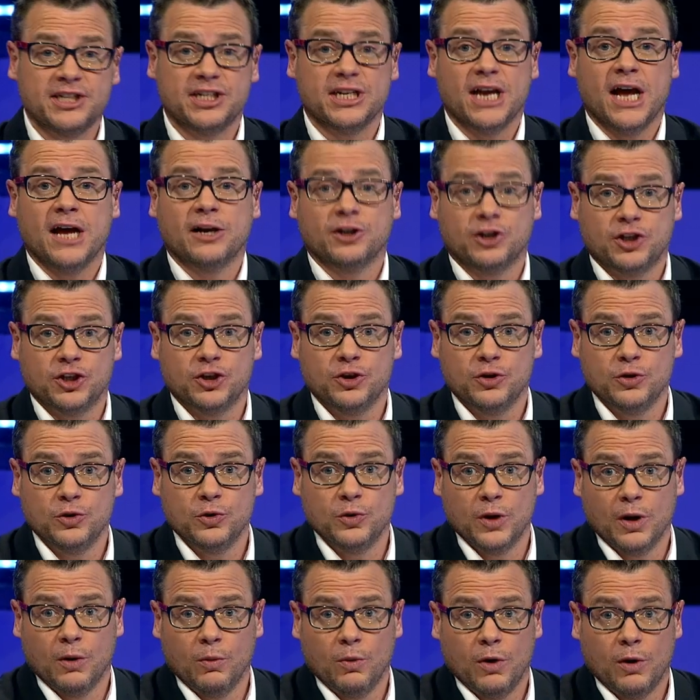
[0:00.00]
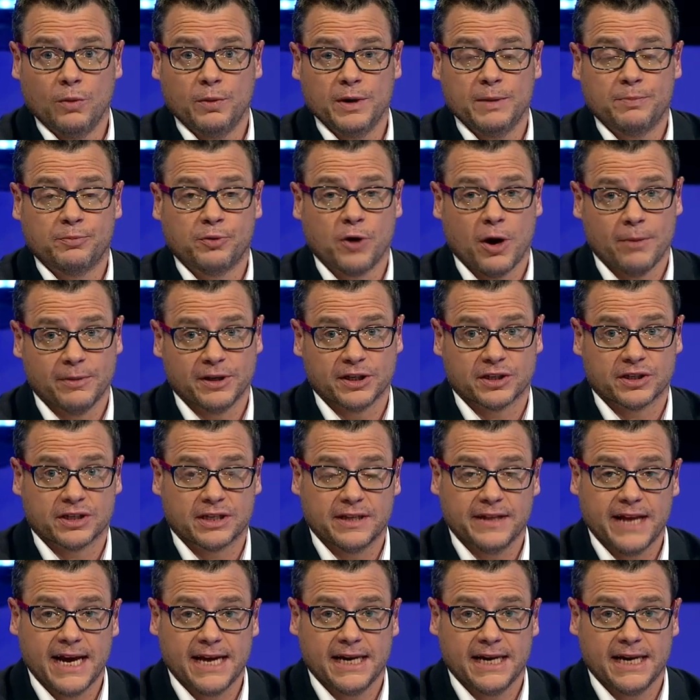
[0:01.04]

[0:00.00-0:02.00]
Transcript: Let's now do what we promised,